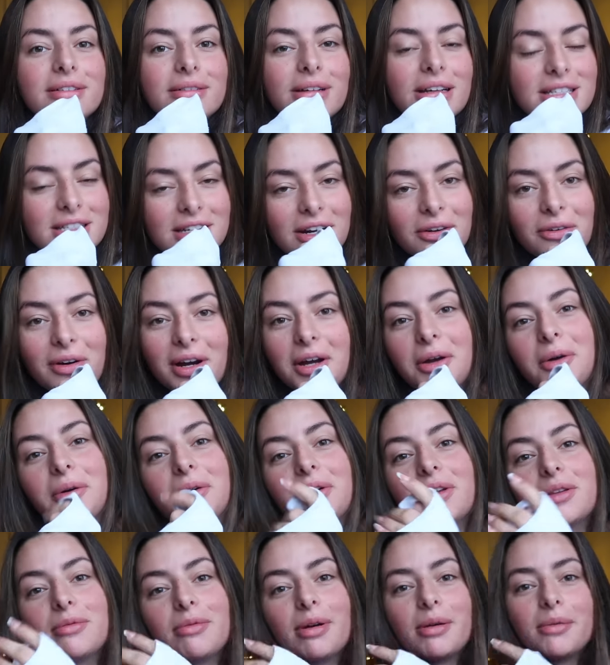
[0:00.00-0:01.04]
a stuck record
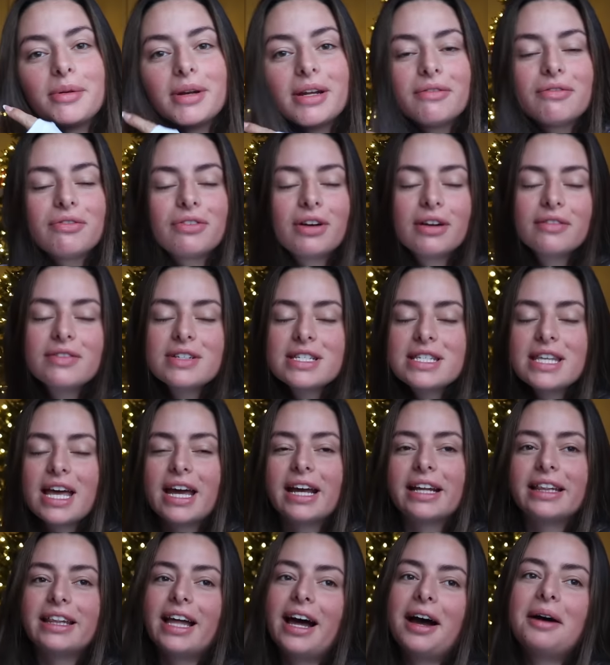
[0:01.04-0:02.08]
at the moment, I'm forever
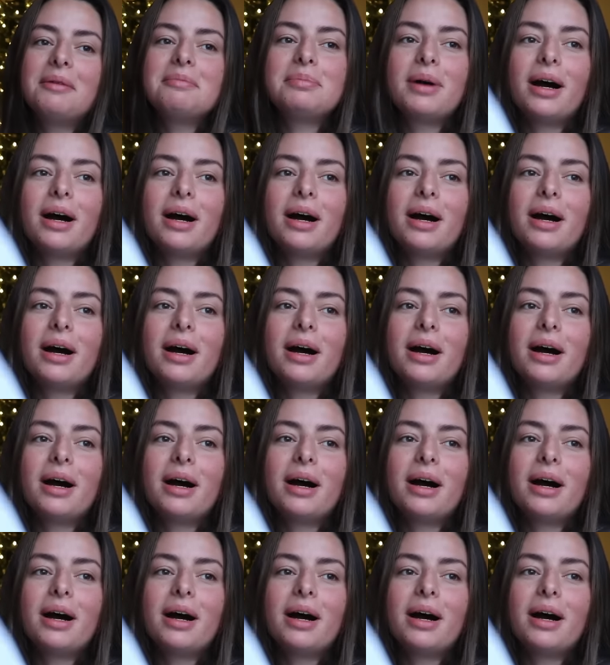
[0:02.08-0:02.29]
saying that,